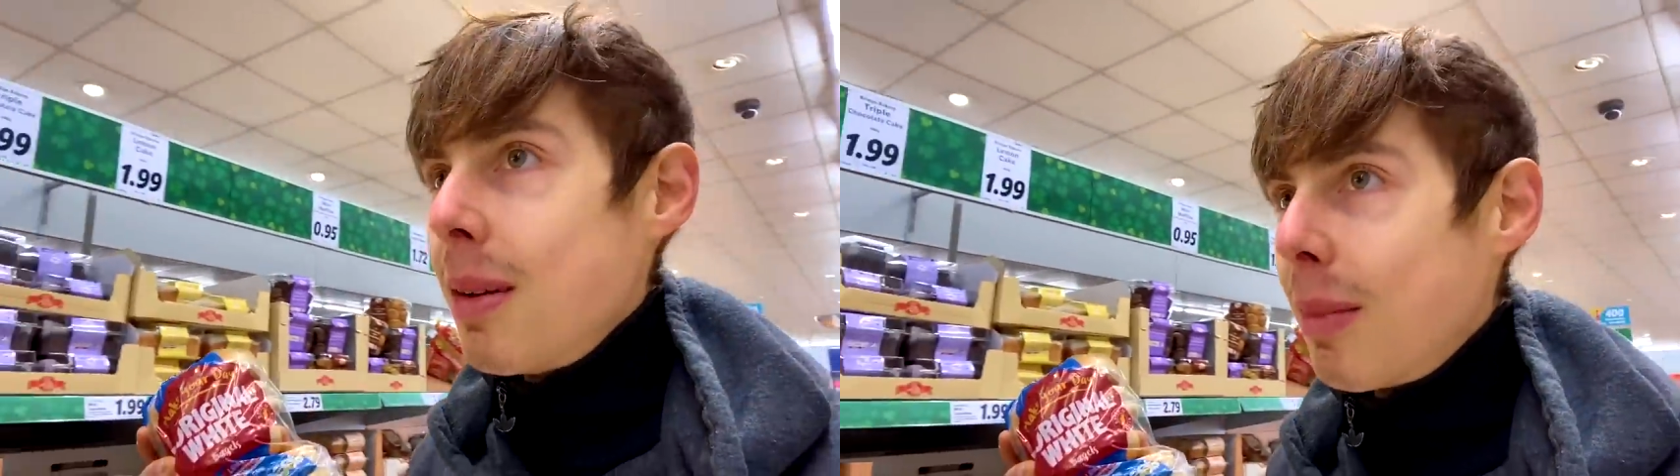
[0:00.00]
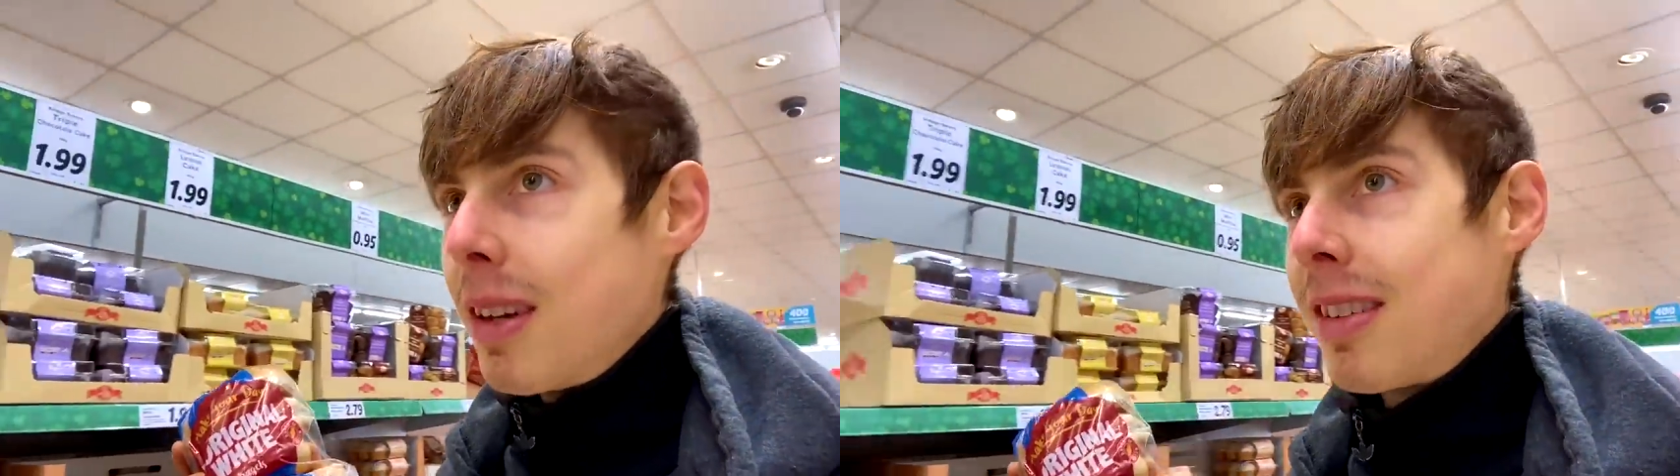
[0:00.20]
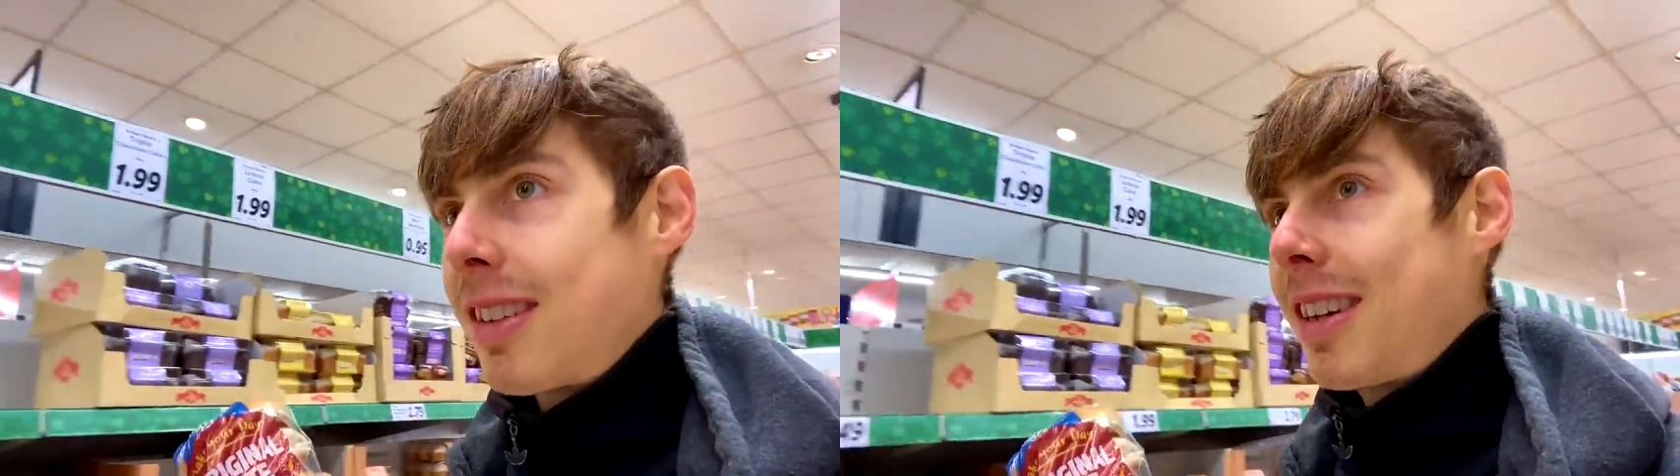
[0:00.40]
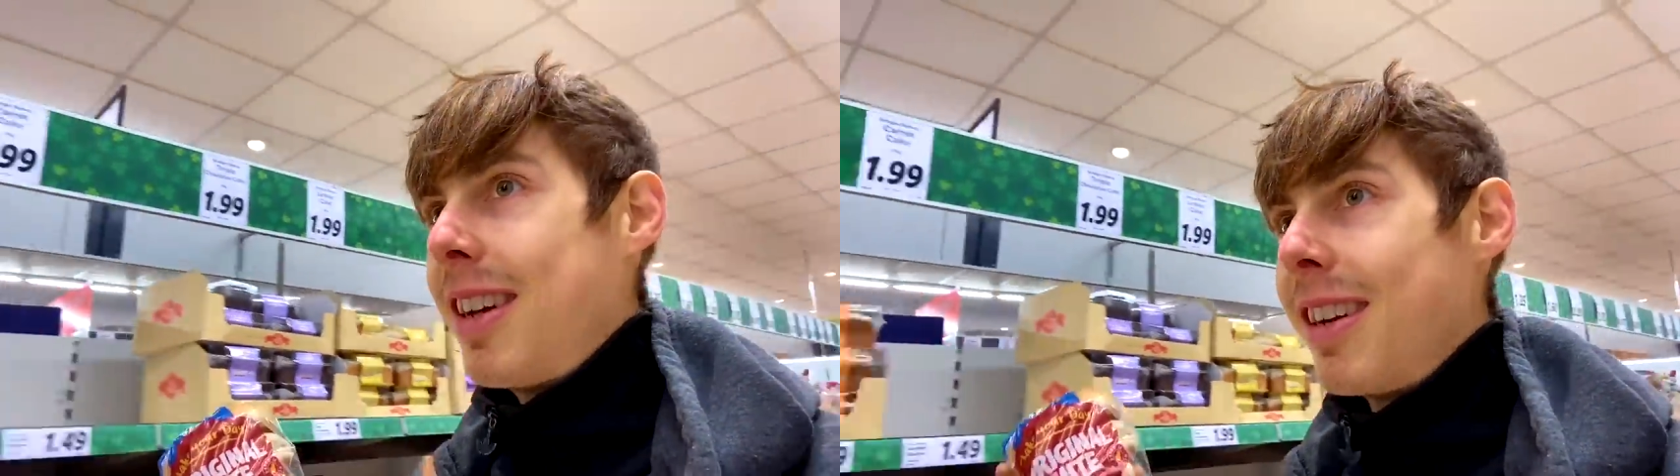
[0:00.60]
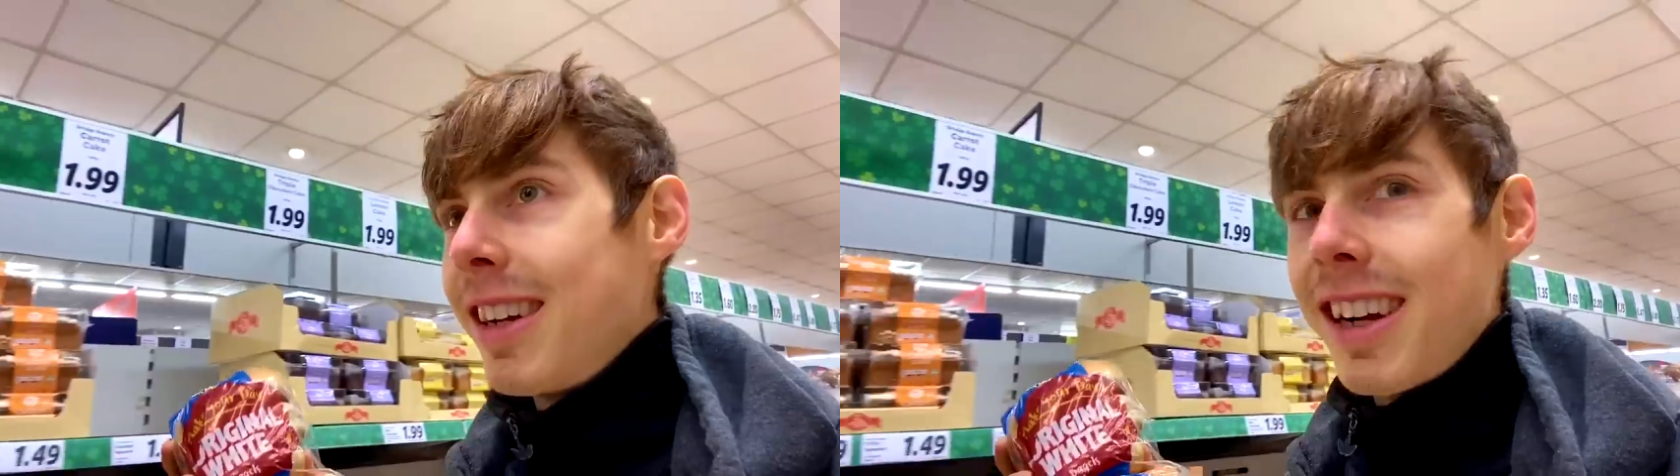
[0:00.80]
by the
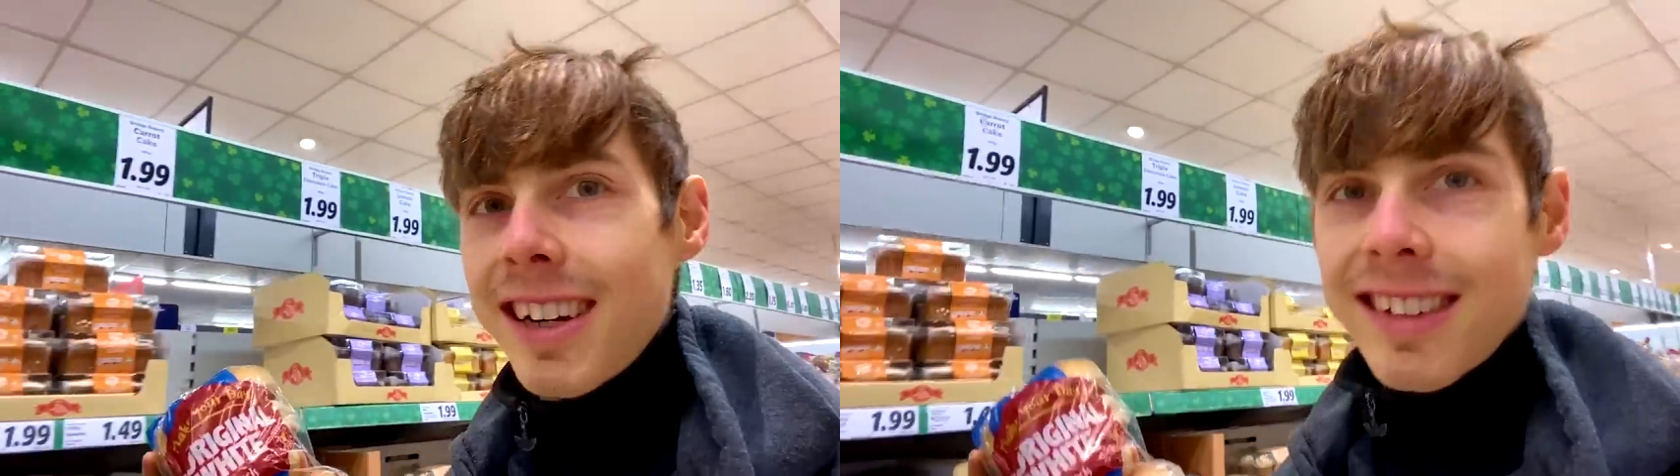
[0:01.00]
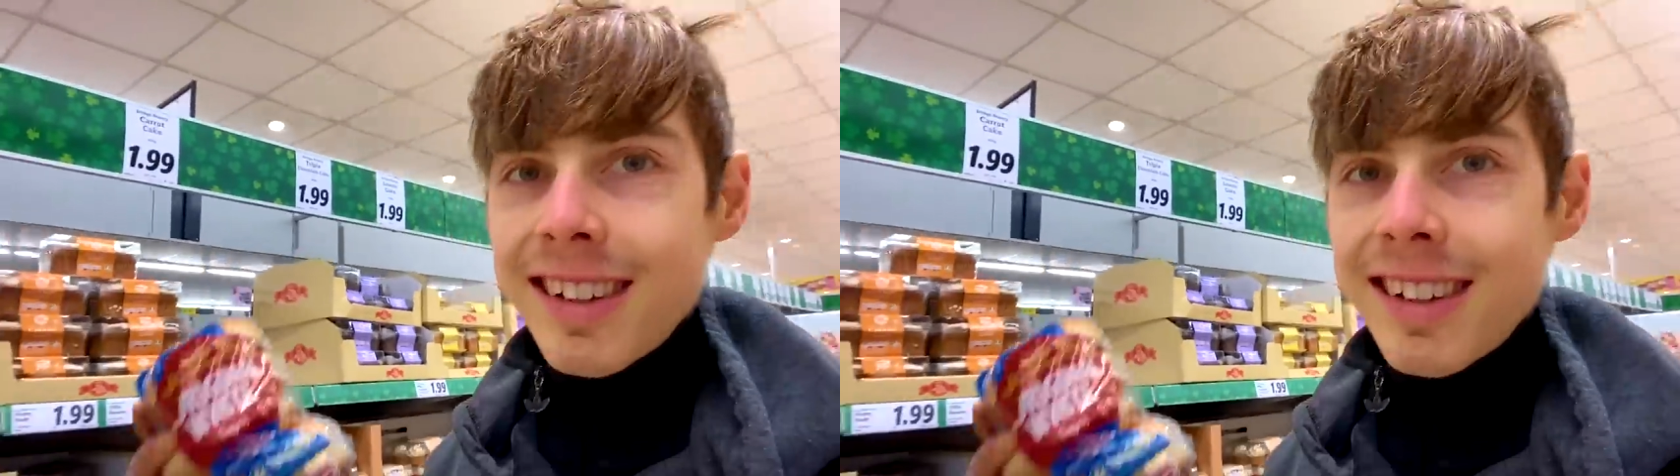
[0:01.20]
security guard.